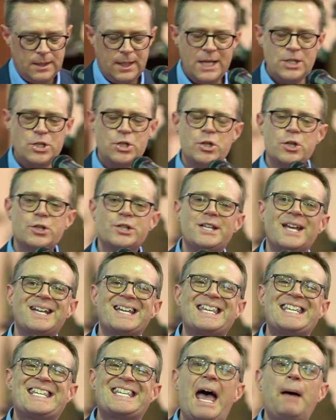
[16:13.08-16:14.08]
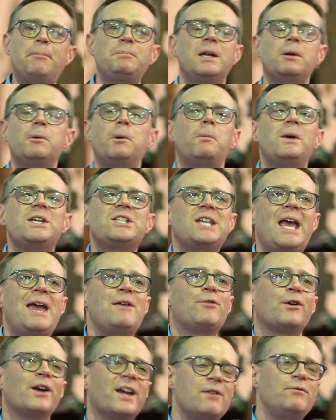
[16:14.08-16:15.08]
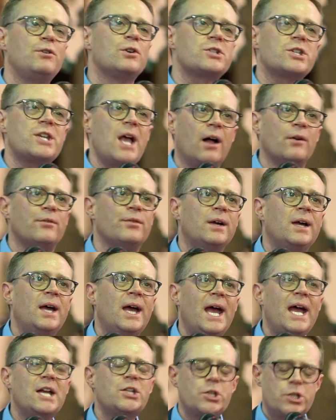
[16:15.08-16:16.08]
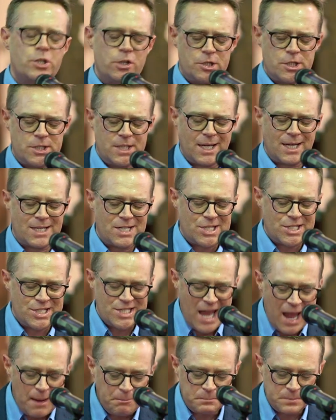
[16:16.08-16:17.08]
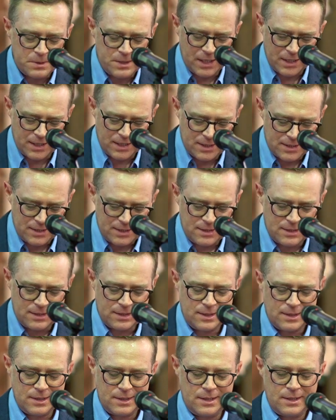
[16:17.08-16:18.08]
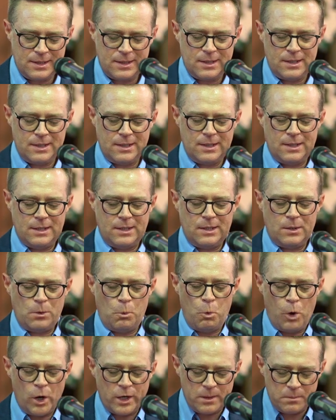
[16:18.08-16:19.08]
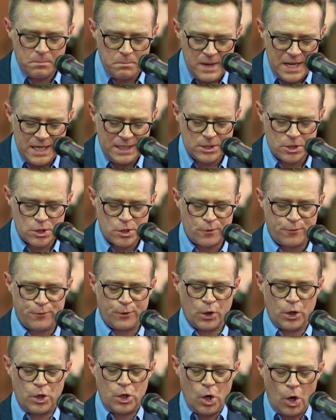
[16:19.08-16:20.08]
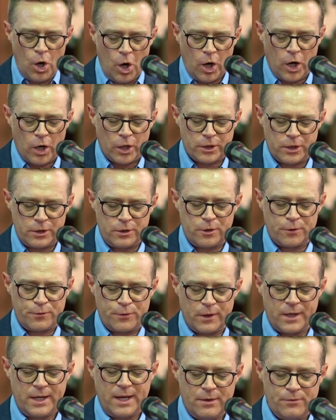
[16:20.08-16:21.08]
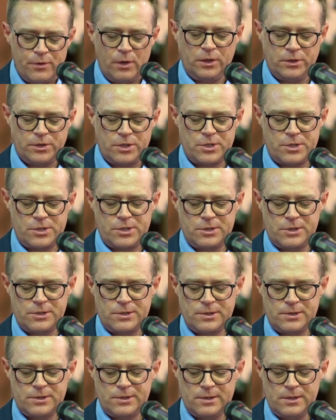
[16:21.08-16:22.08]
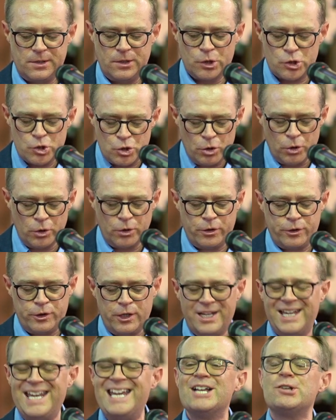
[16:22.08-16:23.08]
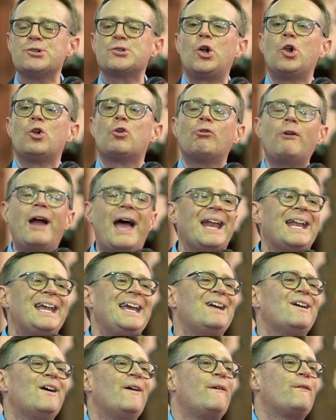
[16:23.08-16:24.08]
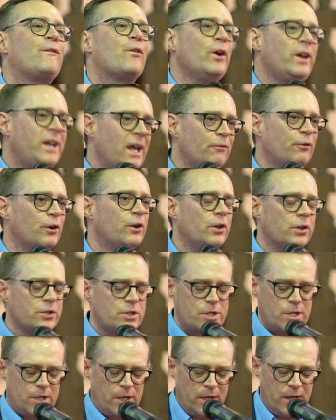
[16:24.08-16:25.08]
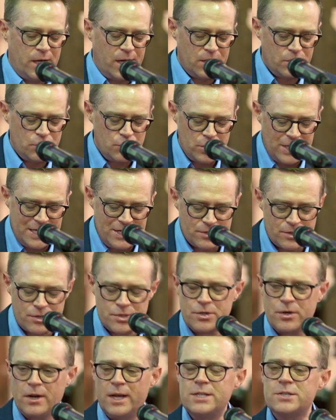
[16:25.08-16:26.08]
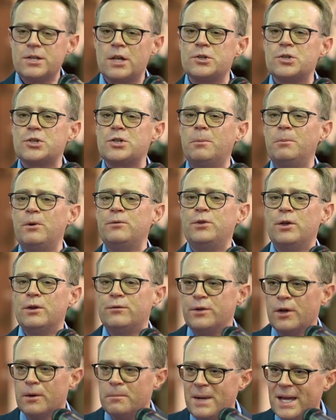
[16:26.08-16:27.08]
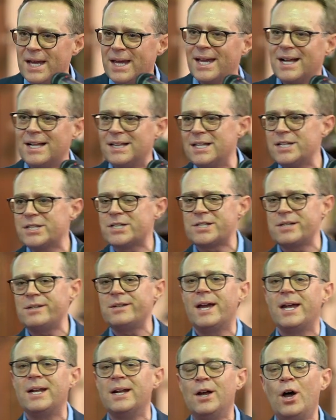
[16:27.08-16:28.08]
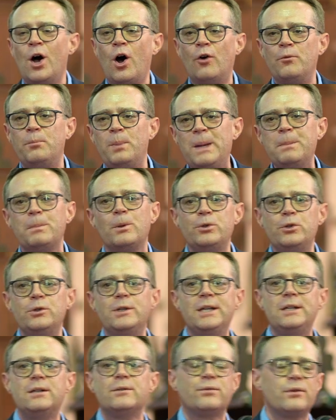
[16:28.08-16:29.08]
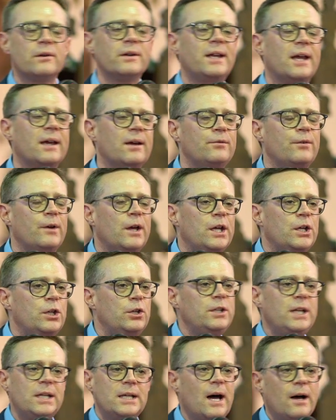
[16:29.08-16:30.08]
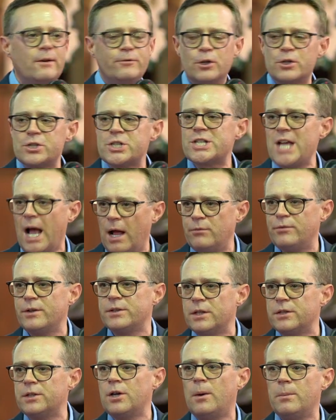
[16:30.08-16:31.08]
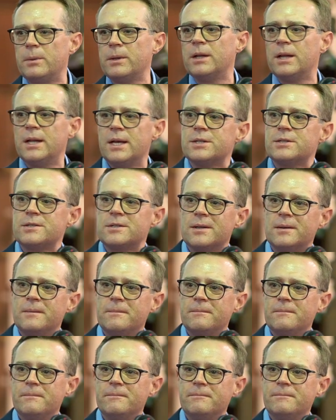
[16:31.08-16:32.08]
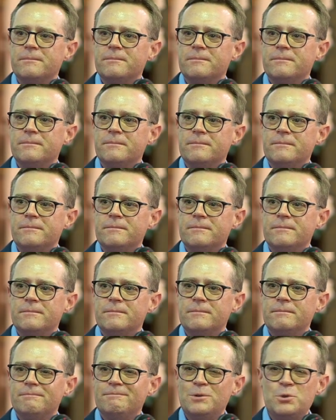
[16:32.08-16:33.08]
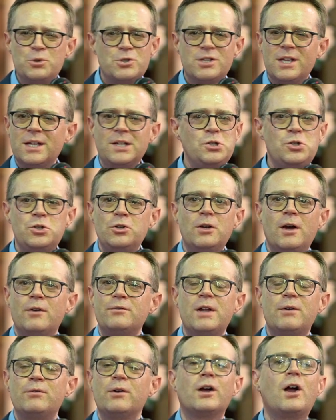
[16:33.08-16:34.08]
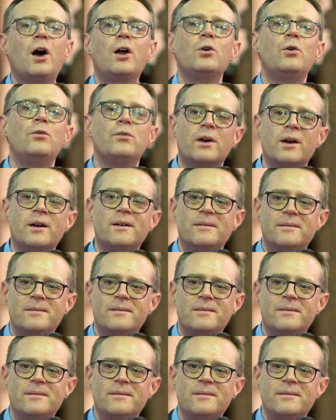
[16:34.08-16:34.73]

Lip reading: It's just accepting, when we say forgive yourself, it's just accepting what it means for God to forgive us. The truth that he has already forgiven us in Jesus Christ. And some of you, if you're making a list tonight of people you need to forgive, you need to have yourself at the top of the list. Those things you have never got over.